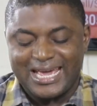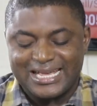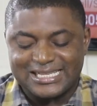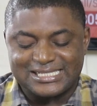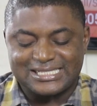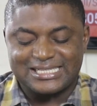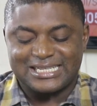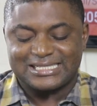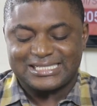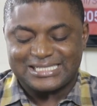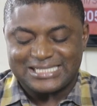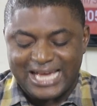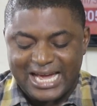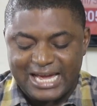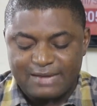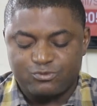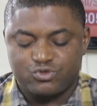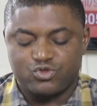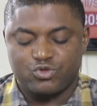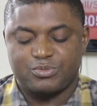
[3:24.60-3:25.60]
It's the
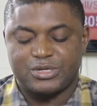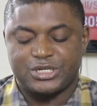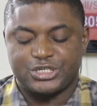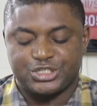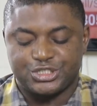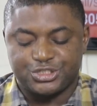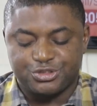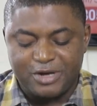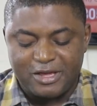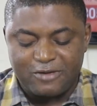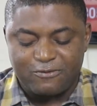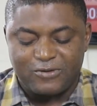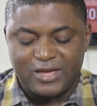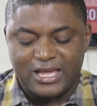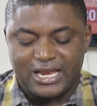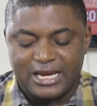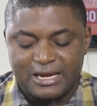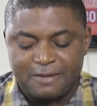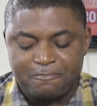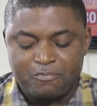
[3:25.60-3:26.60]
time to be
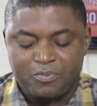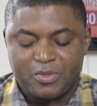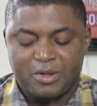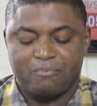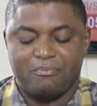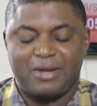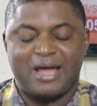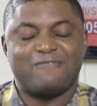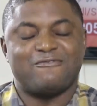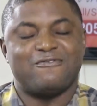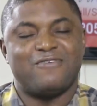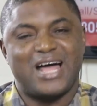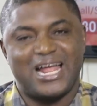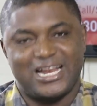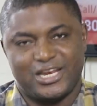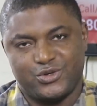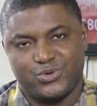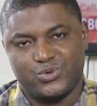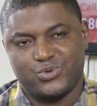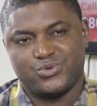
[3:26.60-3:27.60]
driven by
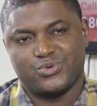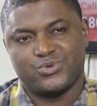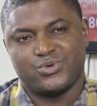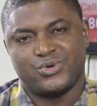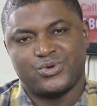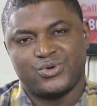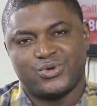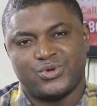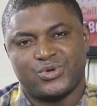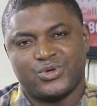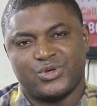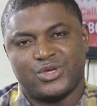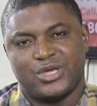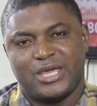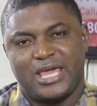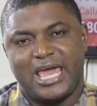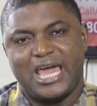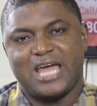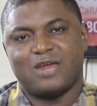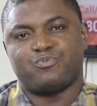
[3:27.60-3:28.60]
value
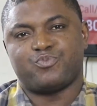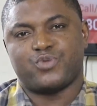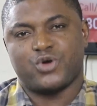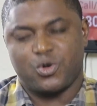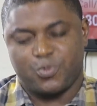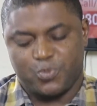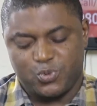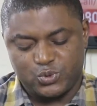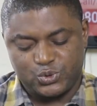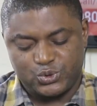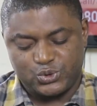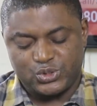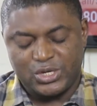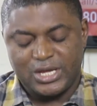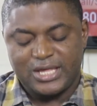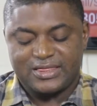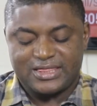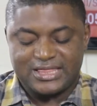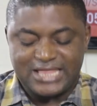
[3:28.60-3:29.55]
and purpose.